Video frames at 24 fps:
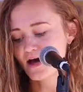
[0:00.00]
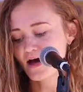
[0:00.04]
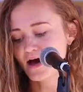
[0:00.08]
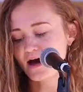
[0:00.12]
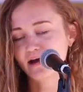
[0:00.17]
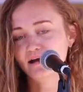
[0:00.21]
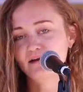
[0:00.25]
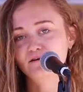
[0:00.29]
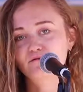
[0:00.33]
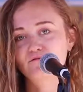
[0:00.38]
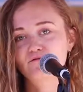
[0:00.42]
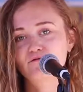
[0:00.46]

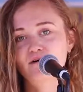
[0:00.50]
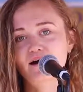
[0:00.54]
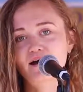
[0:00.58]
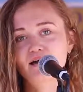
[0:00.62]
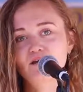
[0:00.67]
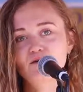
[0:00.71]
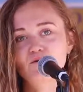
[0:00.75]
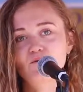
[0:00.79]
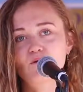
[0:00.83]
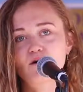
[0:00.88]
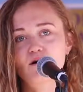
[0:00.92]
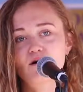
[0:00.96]
I invite
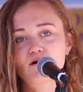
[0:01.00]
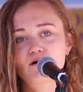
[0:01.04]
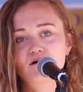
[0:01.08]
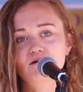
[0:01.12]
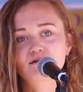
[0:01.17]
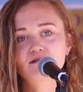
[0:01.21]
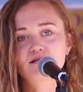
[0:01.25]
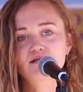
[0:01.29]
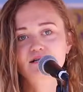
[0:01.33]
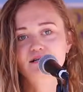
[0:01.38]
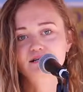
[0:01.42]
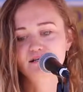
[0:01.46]
you
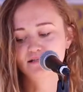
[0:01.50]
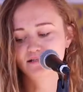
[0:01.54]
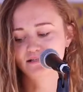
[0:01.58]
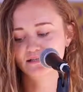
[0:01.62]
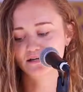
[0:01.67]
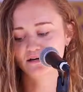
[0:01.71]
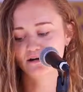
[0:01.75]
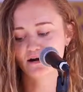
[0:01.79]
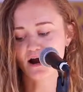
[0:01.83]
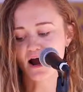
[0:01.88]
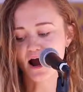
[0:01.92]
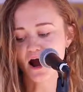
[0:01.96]
all to
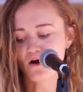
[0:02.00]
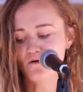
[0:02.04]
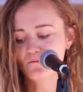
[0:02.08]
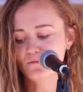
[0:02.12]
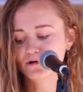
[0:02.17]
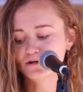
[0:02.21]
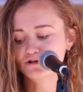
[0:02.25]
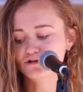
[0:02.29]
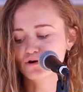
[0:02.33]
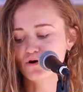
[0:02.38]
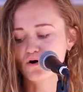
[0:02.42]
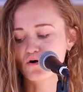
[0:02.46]
consider how
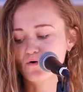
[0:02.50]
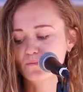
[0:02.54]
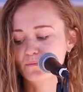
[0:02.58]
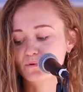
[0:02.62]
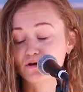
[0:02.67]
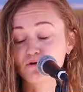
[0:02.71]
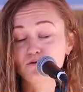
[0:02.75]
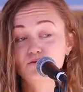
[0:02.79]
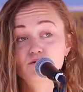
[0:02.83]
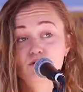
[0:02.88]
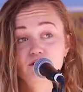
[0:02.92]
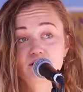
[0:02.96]
much hope
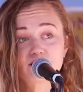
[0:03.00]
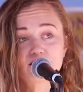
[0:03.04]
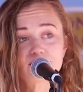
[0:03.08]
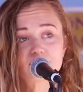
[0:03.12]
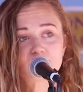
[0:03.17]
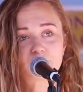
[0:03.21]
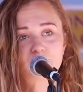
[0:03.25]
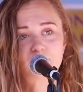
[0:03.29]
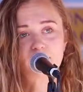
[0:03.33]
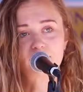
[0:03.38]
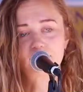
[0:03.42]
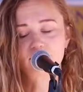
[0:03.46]
you can
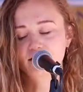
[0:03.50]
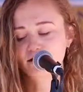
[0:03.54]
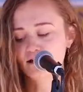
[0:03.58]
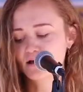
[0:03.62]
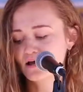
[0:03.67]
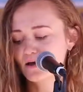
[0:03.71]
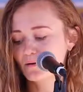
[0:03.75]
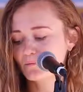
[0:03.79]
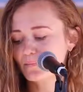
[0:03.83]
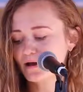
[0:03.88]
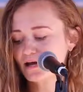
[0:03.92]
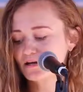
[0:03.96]
spread
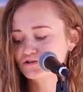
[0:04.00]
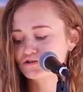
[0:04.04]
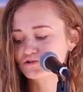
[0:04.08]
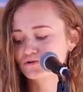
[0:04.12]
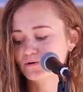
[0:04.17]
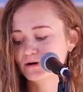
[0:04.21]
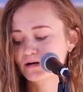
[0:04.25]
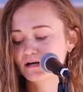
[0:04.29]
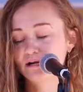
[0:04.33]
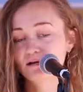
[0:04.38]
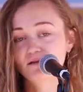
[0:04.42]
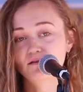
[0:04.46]
by
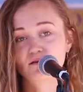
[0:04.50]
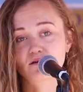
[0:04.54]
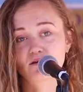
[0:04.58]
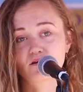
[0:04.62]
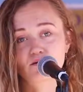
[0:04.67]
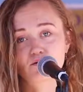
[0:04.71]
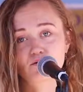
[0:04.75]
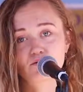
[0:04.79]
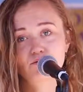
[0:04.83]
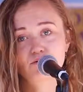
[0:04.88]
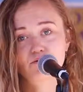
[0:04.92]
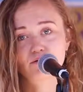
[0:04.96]
joining the
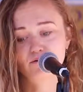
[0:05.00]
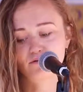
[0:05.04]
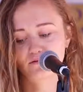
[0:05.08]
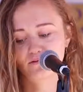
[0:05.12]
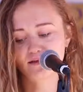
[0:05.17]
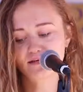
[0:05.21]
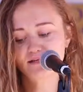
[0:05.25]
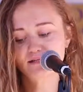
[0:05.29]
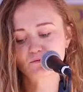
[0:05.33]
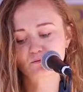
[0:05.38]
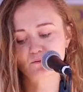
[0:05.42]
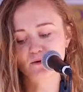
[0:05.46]
youth
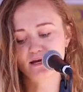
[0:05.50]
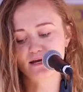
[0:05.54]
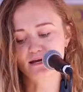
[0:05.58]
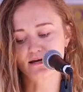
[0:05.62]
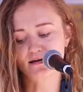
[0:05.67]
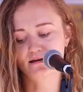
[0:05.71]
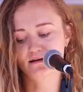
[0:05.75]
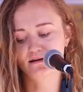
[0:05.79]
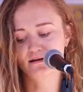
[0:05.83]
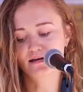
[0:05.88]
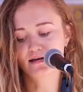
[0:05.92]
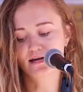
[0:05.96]
this
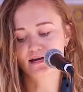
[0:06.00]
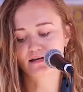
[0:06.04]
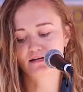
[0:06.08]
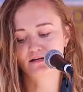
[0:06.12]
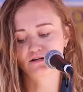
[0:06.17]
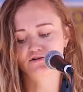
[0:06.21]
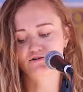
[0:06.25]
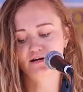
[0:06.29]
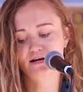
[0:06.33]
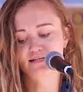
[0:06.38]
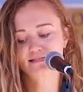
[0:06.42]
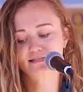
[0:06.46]
week in
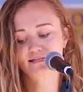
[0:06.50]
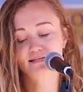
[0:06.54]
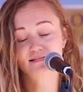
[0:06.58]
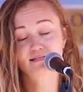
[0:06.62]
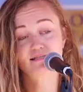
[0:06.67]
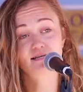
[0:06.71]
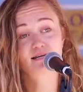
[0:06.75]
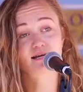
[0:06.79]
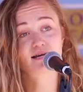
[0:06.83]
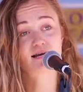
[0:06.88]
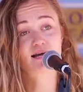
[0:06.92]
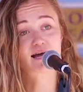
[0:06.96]
addressing
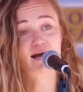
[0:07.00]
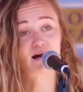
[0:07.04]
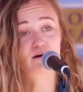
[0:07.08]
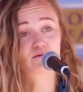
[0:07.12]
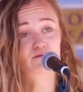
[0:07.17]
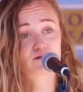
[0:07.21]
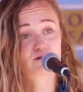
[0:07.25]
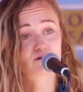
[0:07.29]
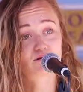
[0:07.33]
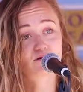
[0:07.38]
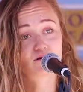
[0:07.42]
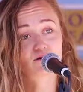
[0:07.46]
City
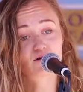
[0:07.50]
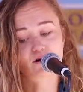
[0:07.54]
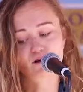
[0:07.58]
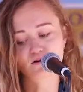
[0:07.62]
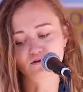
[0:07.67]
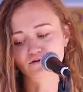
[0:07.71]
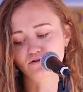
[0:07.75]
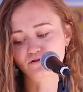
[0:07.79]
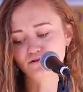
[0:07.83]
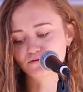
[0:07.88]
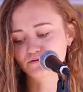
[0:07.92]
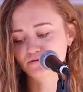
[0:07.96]
Council
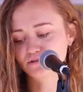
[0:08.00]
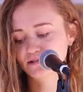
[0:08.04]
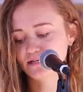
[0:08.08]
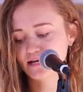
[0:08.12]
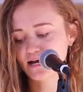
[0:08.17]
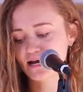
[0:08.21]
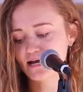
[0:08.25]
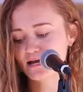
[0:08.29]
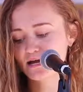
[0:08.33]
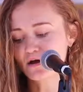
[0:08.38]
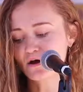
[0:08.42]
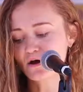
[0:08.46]
on
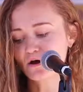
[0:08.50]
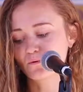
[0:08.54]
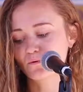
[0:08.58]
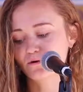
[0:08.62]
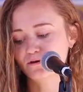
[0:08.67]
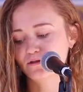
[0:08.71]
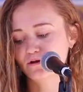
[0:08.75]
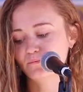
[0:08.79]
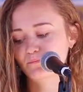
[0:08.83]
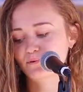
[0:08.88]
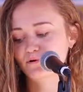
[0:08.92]
Tuesday with a